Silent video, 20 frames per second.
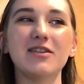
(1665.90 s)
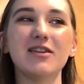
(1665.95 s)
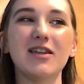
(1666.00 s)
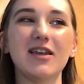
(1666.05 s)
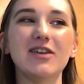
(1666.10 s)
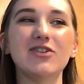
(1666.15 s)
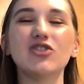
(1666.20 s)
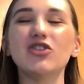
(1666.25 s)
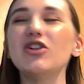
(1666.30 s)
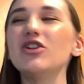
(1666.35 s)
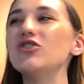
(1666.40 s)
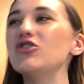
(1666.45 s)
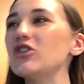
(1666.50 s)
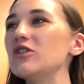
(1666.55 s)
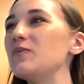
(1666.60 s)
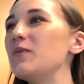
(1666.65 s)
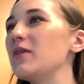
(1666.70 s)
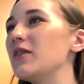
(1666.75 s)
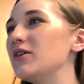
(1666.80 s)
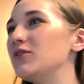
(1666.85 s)
it shouldn't
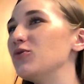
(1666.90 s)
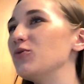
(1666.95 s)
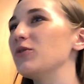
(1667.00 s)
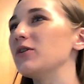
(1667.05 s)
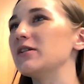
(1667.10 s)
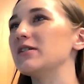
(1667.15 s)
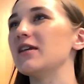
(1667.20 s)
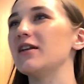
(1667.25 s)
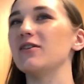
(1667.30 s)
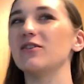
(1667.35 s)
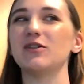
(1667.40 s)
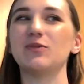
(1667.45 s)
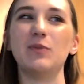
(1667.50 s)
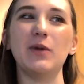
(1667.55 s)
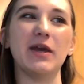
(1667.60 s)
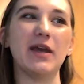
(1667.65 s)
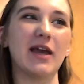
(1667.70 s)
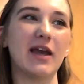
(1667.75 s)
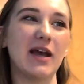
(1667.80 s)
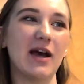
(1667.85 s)
just be the doulas that are
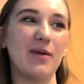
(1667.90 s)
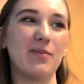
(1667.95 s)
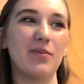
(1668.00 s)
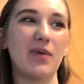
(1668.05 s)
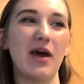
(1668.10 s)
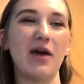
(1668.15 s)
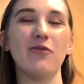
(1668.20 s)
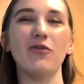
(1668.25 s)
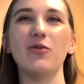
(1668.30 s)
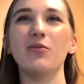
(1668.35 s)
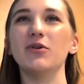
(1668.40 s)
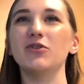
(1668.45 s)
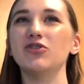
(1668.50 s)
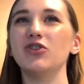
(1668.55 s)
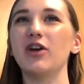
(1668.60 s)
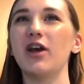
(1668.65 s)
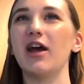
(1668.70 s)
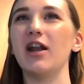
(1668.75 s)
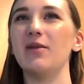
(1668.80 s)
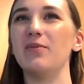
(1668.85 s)
speaking up. Everyone
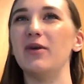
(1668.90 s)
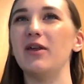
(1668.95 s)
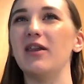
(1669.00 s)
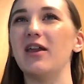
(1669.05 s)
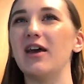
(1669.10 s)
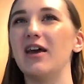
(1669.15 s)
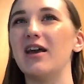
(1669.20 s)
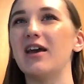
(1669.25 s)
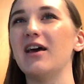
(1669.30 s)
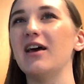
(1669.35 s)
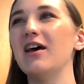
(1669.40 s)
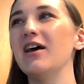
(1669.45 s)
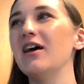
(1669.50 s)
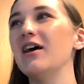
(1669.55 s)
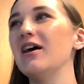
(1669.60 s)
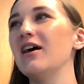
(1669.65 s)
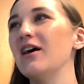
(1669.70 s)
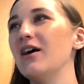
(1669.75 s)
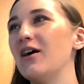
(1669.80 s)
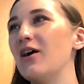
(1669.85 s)
should kind of be like,
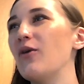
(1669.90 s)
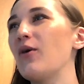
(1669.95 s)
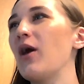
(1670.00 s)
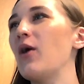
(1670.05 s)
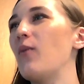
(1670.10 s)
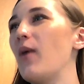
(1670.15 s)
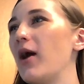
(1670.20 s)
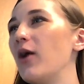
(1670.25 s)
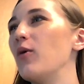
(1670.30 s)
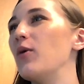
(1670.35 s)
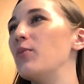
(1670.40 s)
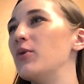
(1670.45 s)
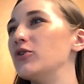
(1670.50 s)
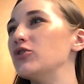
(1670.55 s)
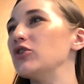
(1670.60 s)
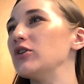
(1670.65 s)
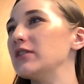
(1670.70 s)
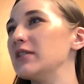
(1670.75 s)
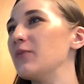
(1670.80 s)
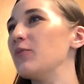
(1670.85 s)
okay, why are we
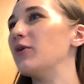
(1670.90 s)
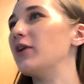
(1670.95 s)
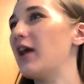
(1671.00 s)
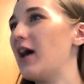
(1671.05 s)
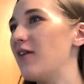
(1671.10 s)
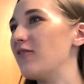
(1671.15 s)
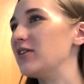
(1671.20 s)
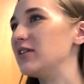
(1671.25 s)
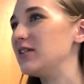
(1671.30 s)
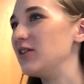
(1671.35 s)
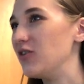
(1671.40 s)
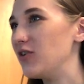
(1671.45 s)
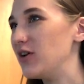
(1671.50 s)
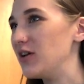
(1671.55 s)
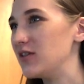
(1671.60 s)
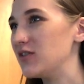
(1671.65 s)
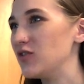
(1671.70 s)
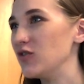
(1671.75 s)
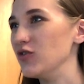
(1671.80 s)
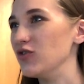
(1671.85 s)
pushing someone to have a
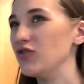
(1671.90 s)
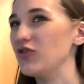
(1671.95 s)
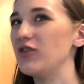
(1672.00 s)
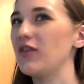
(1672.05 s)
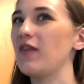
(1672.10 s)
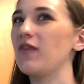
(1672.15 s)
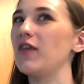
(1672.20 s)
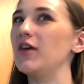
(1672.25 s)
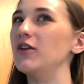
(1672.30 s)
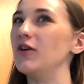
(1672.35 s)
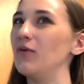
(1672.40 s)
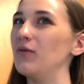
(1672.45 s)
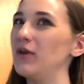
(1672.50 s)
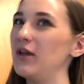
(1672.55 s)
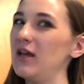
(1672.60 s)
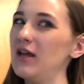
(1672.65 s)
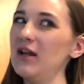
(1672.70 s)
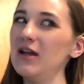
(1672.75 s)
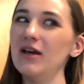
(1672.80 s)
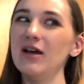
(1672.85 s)
serious surgery that they don't
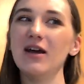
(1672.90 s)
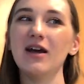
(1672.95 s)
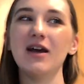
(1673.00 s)
need?